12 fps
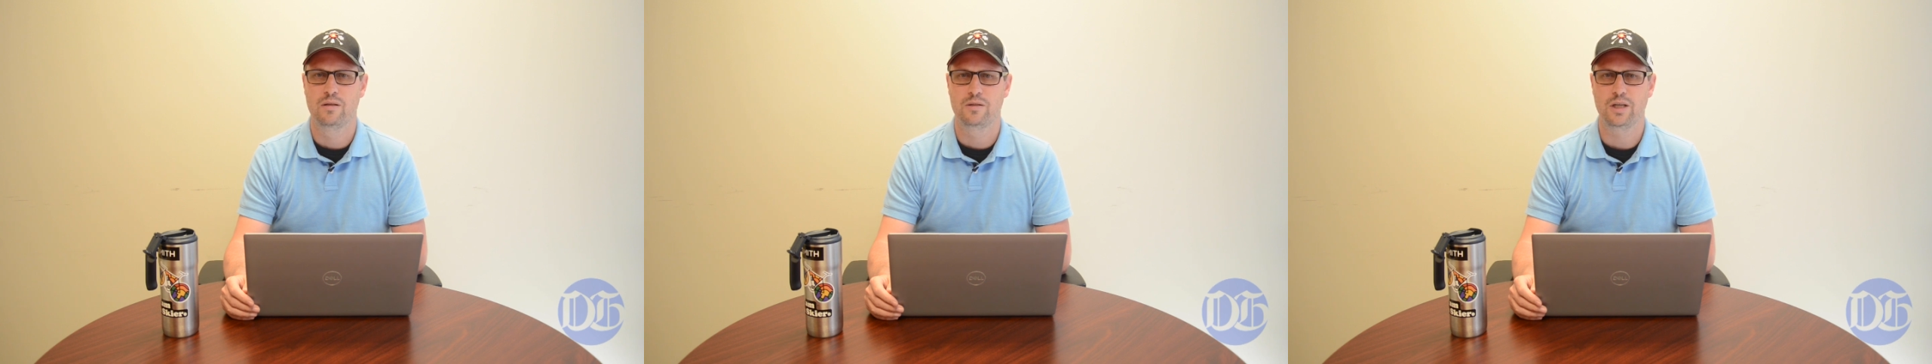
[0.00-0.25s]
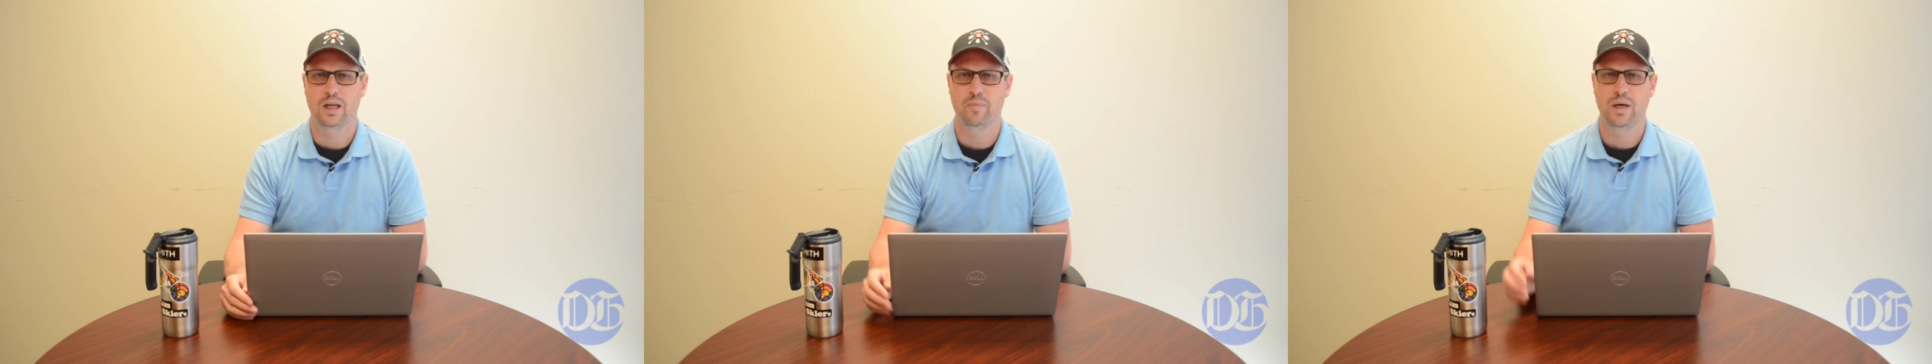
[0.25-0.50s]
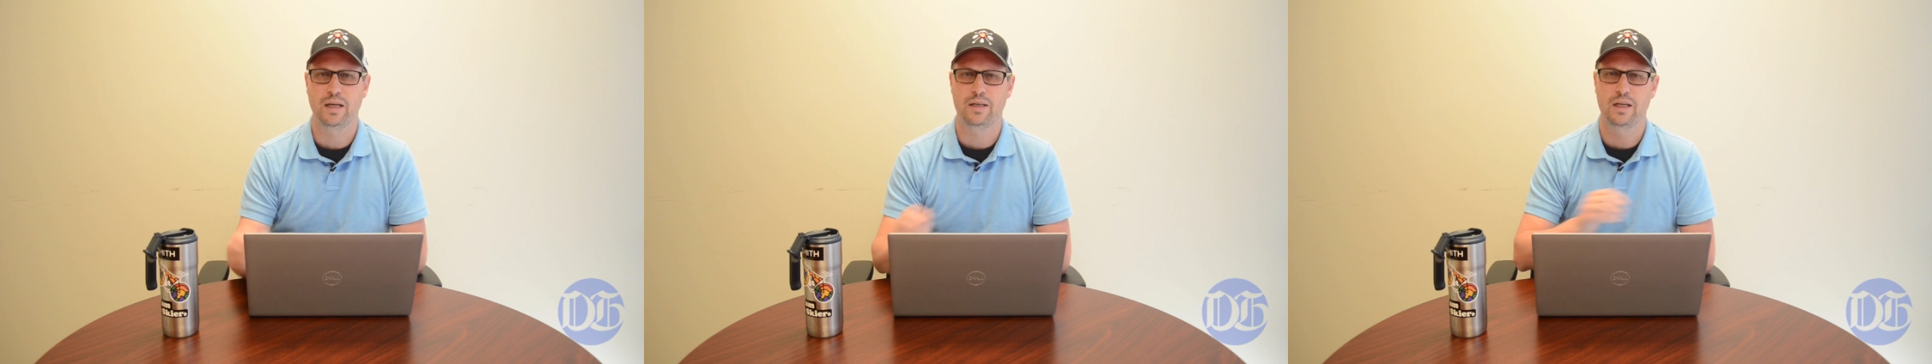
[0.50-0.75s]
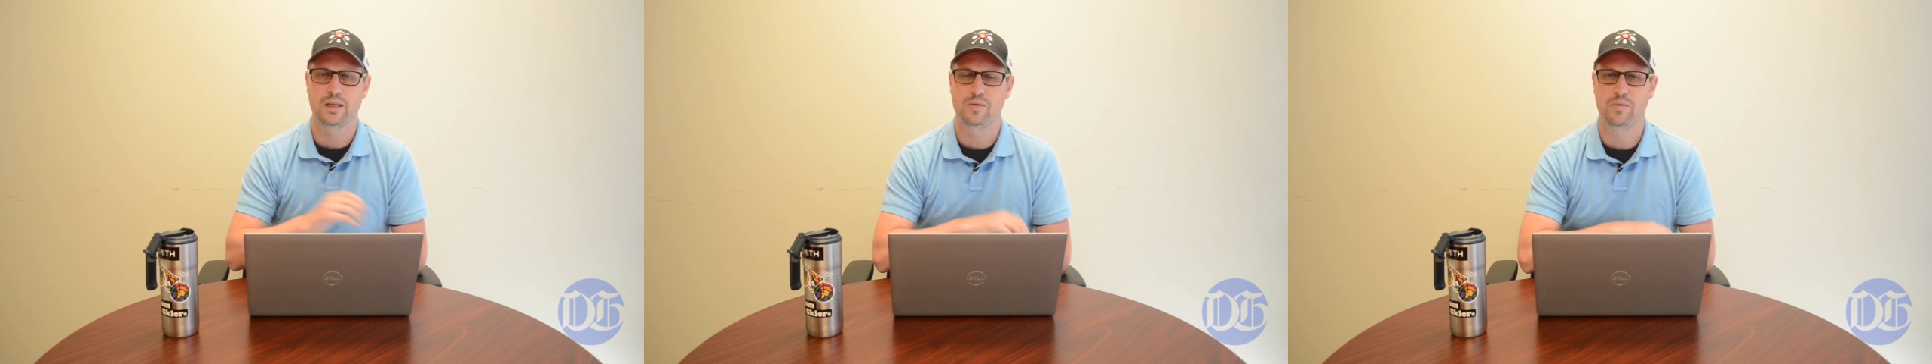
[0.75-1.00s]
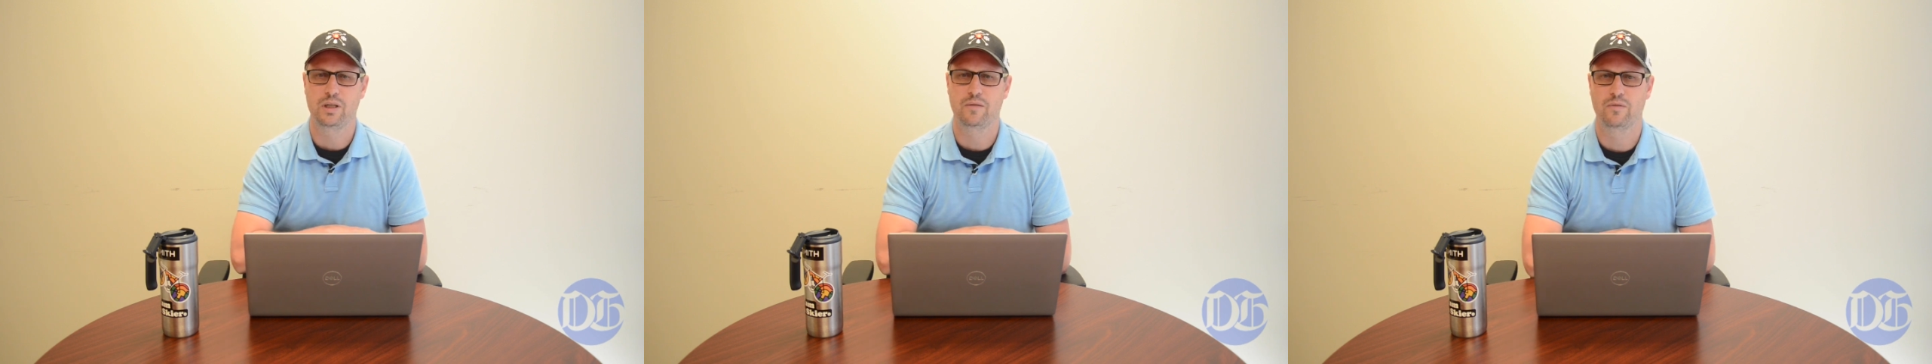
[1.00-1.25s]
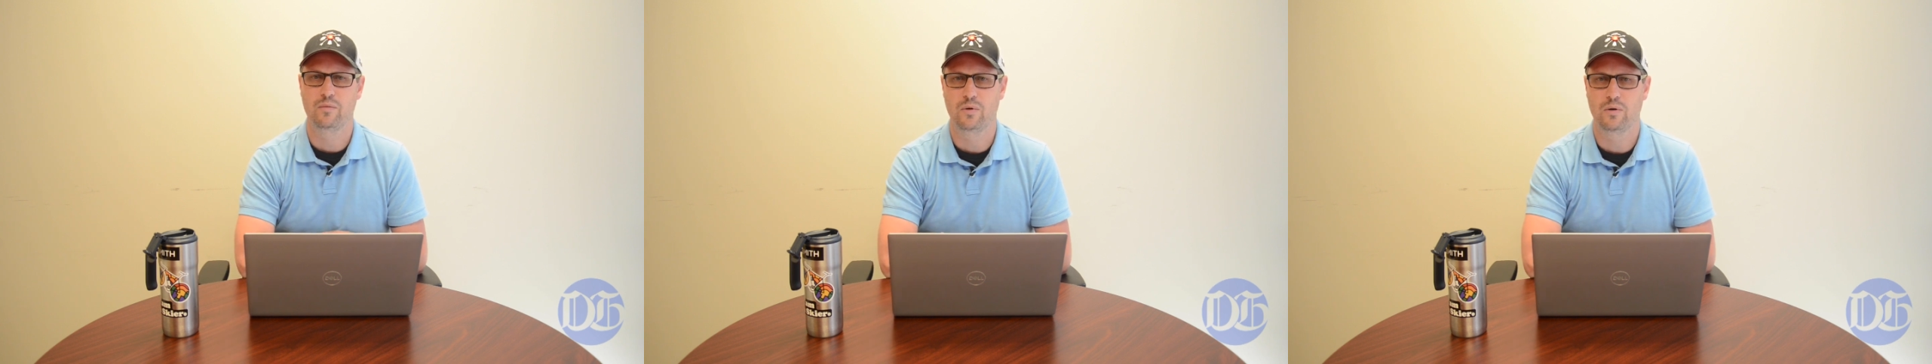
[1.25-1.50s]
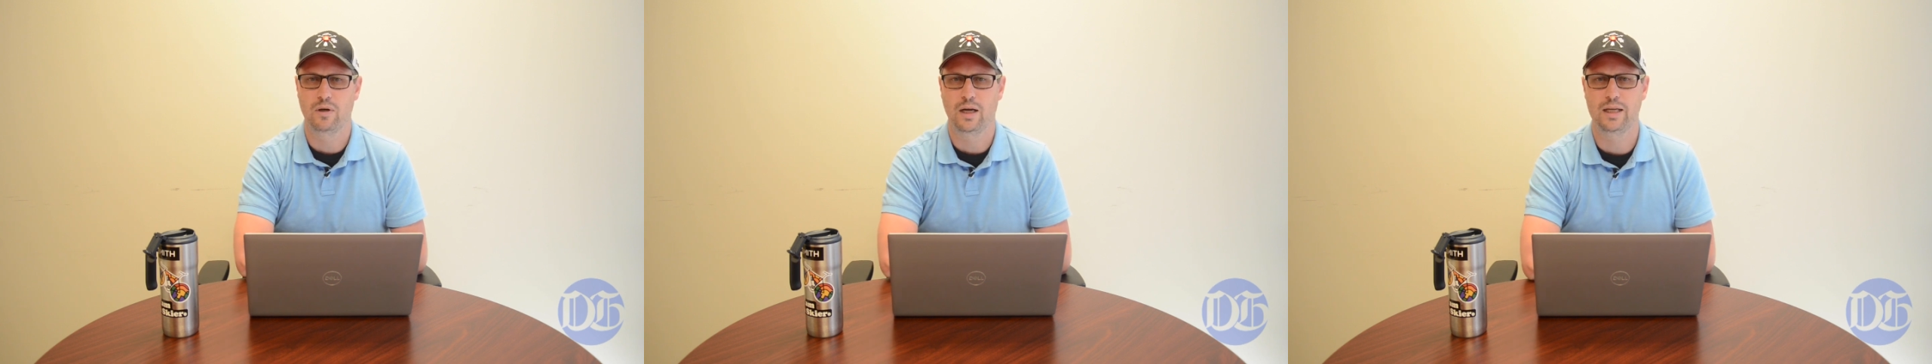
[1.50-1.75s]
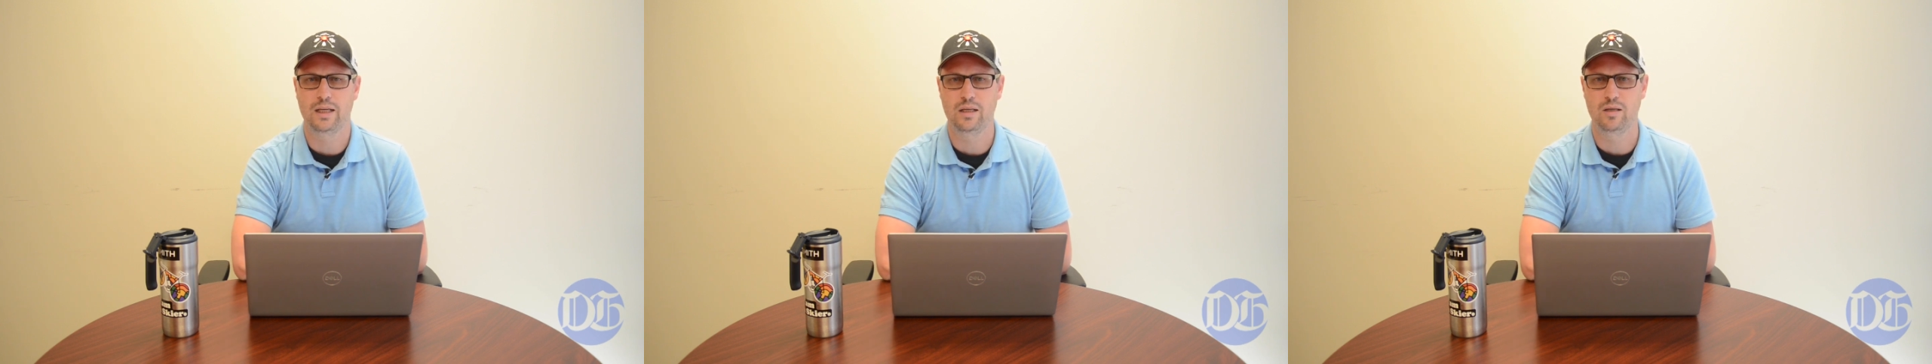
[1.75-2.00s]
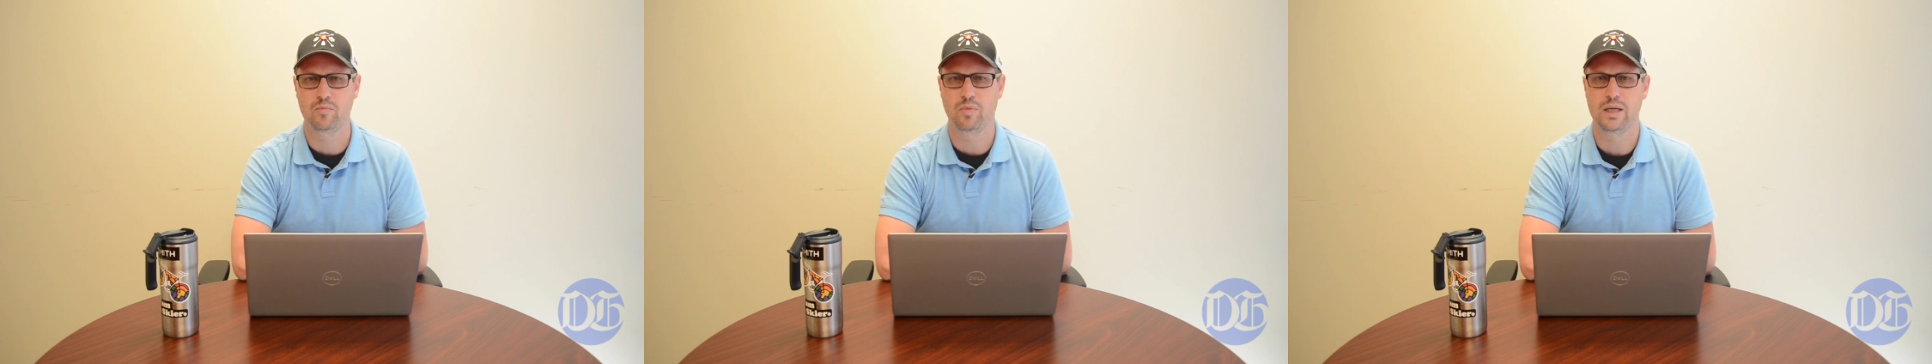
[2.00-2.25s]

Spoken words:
Check back next week for more hiking and